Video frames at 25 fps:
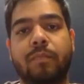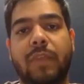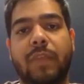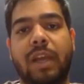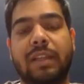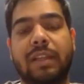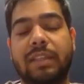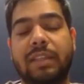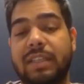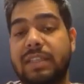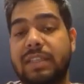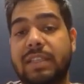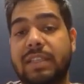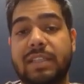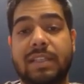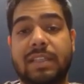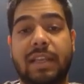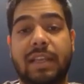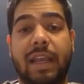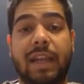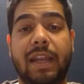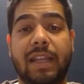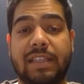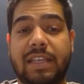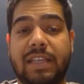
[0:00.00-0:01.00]
And this is
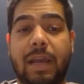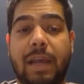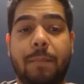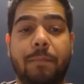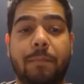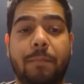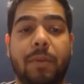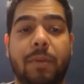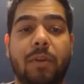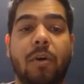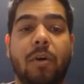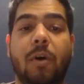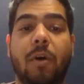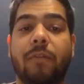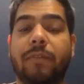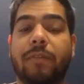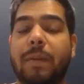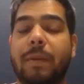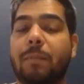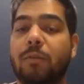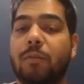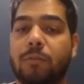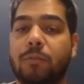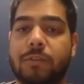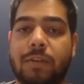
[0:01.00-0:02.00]
an example of
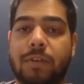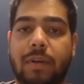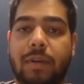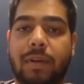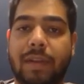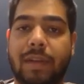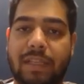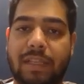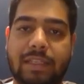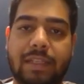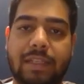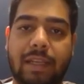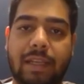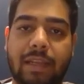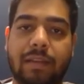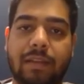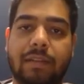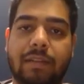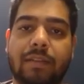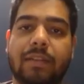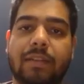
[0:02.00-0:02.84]
emotional reasoning.